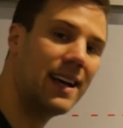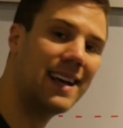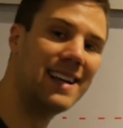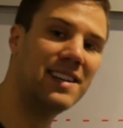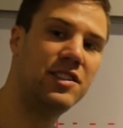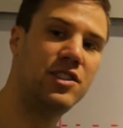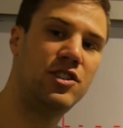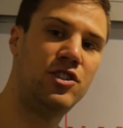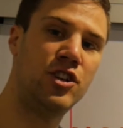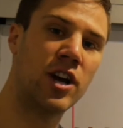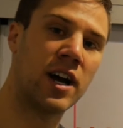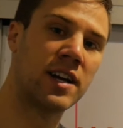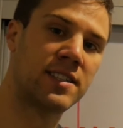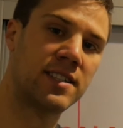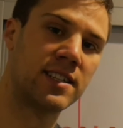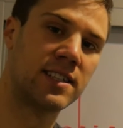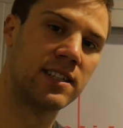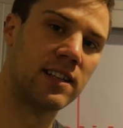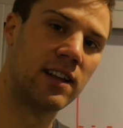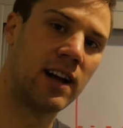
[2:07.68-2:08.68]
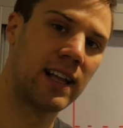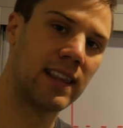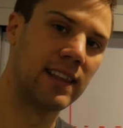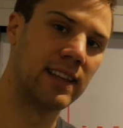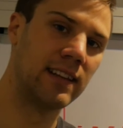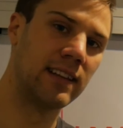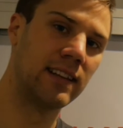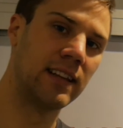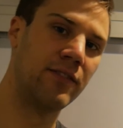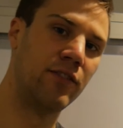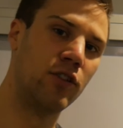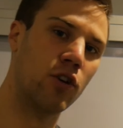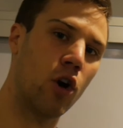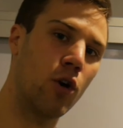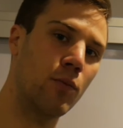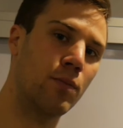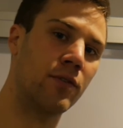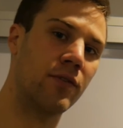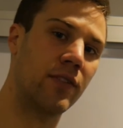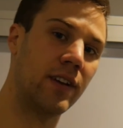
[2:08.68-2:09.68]
is just as likely to leave you
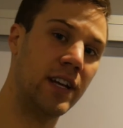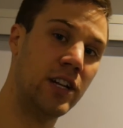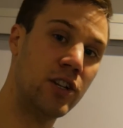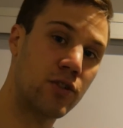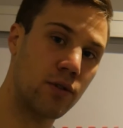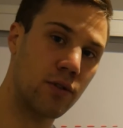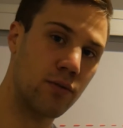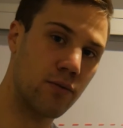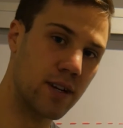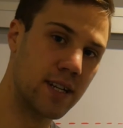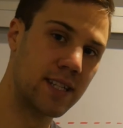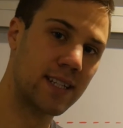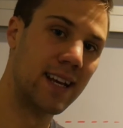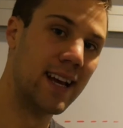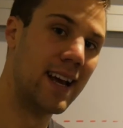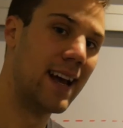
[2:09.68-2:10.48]
open for injury risk